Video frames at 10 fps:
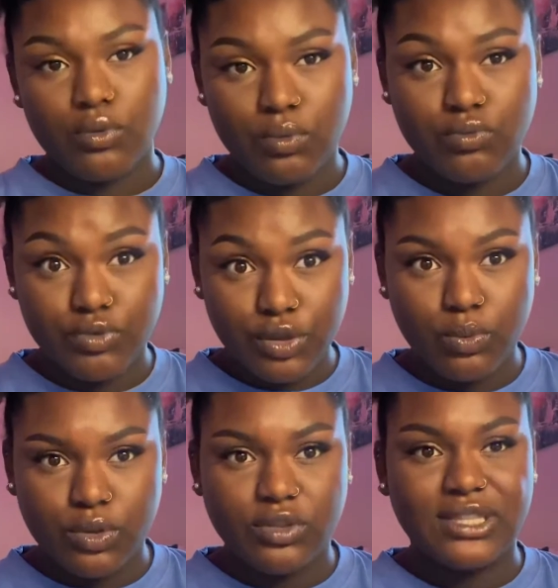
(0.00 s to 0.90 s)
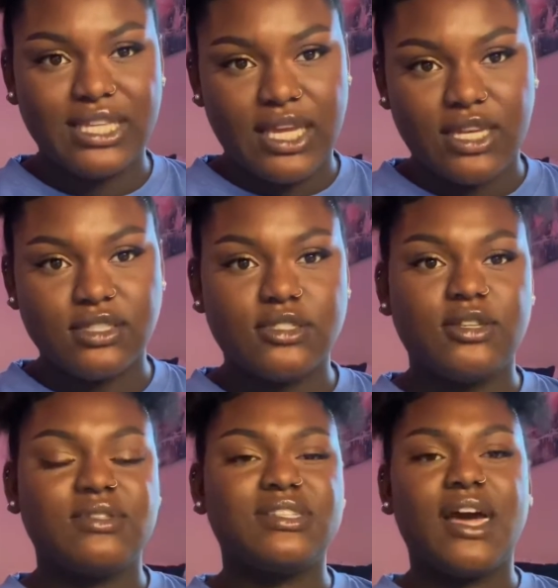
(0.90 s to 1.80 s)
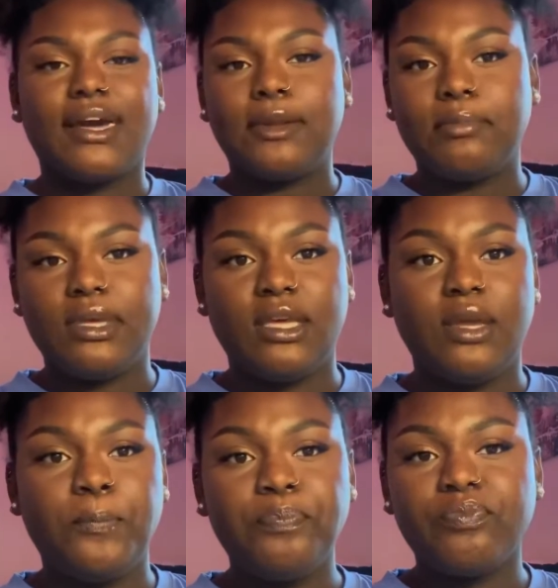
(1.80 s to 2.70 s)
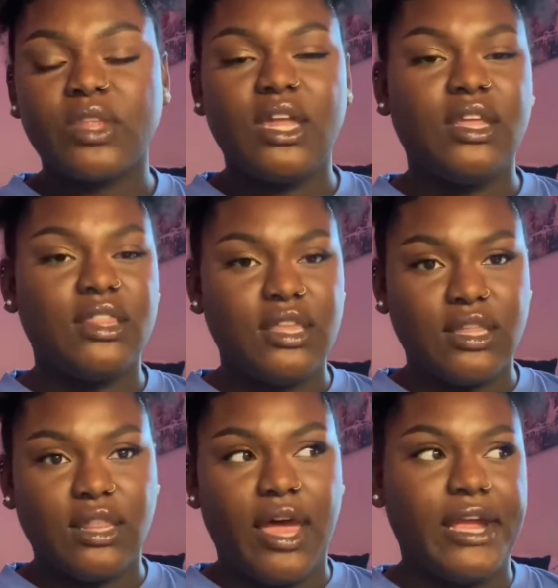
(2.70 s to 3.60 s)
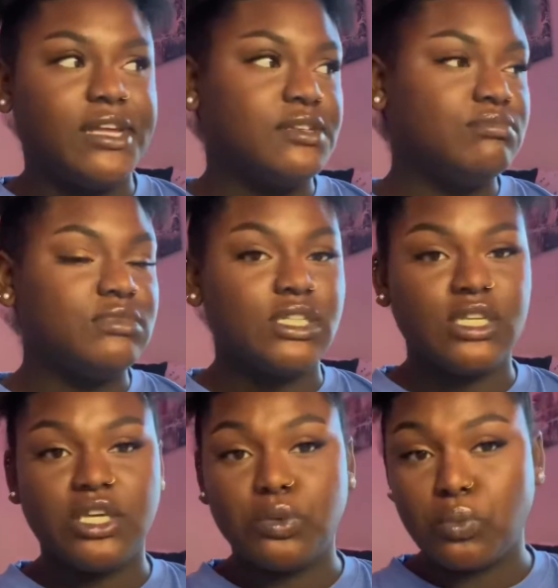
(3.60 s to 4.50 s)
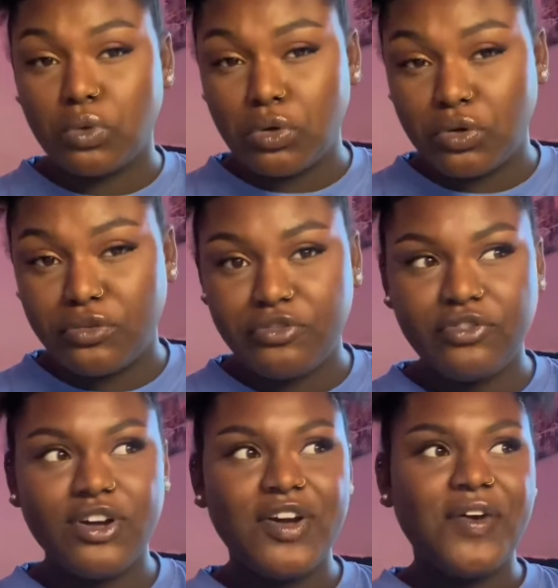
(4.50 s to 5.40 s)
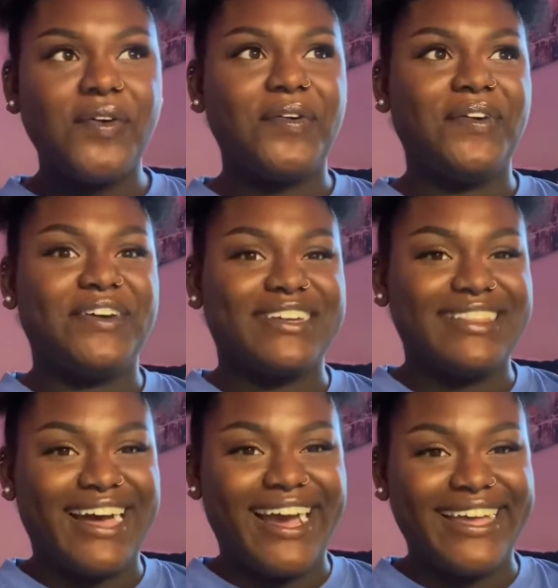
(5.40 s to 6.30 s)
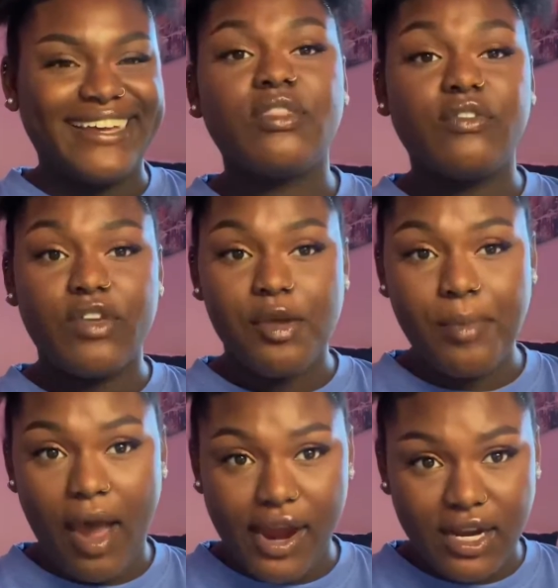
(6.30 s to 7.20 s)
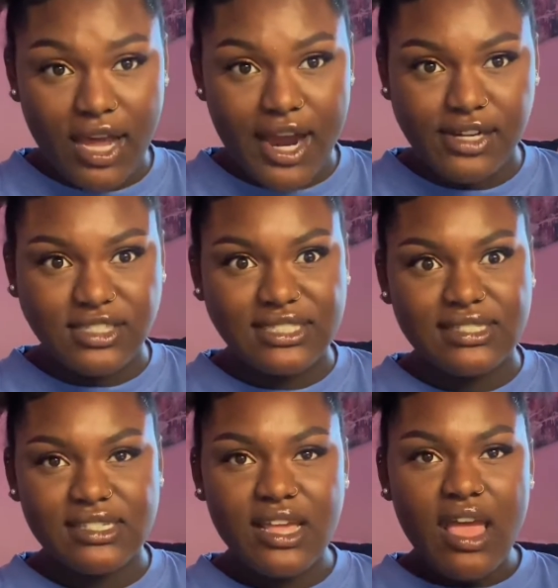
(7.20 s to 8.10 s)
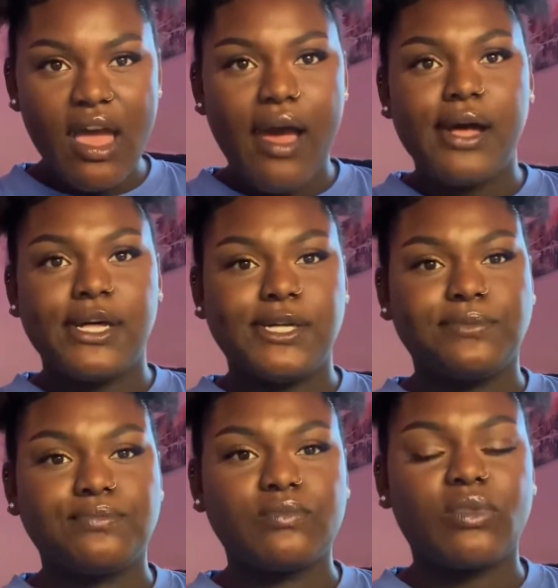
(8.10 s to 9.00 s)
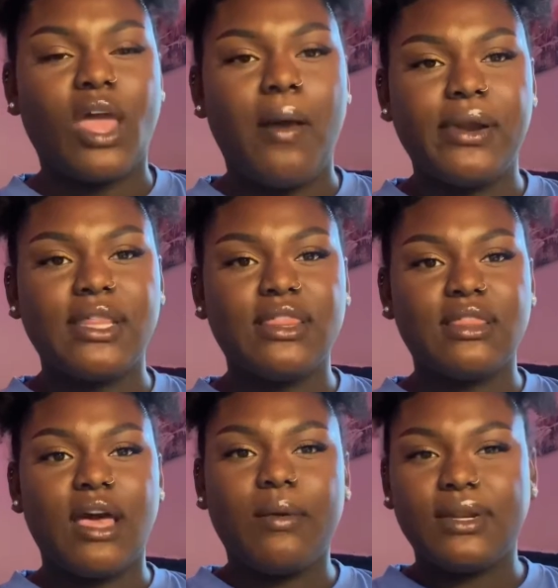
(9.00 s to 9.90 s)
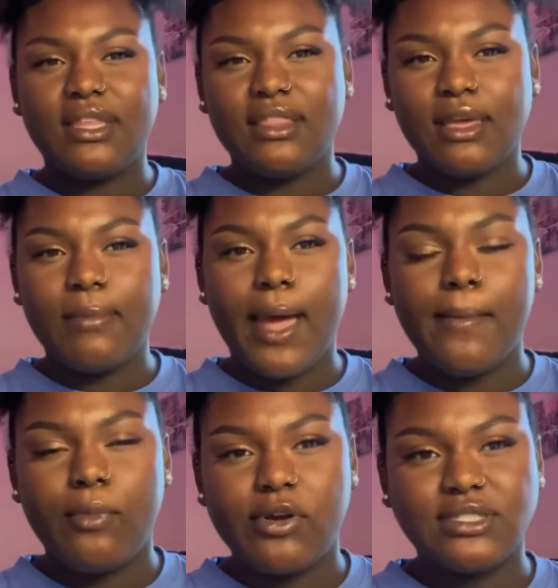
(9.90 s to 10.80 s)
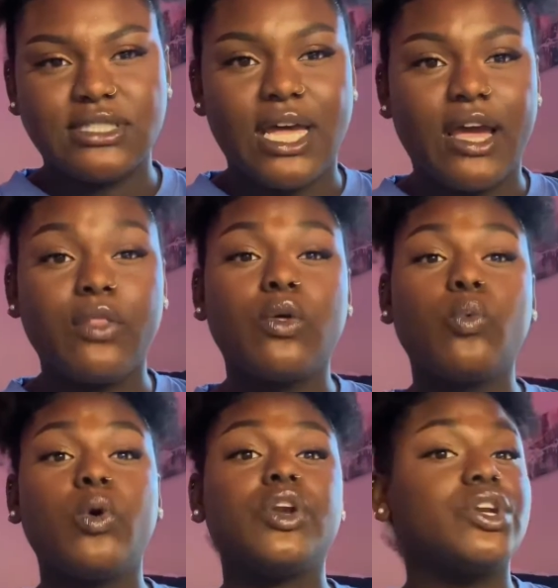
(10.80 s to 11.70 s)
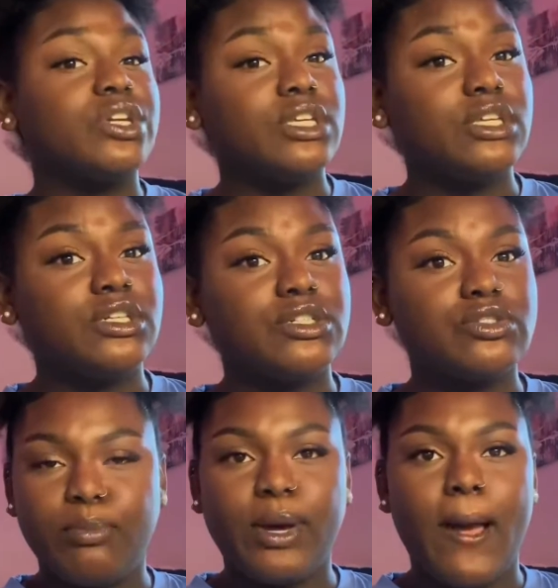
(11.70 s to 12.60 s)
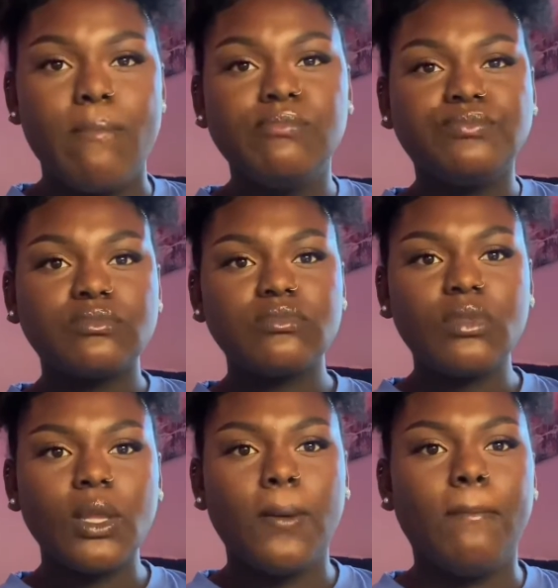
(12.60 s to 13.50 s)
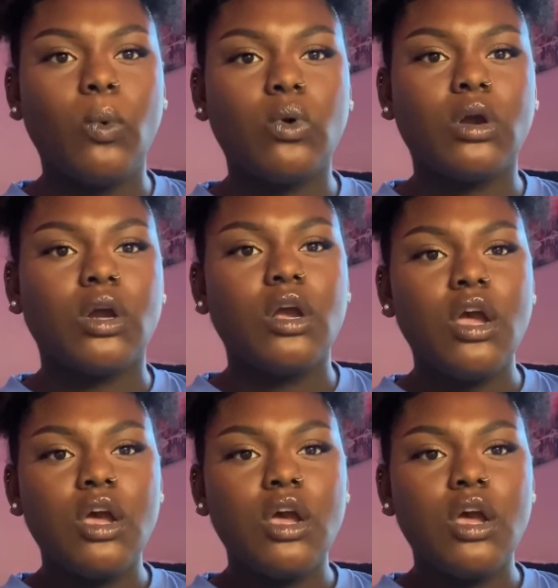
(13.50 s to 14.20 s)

real world things. So it's not going to be anything like Teen Wolf or The Vampire Diaries. I want to think about it more as The Wonder Years, but more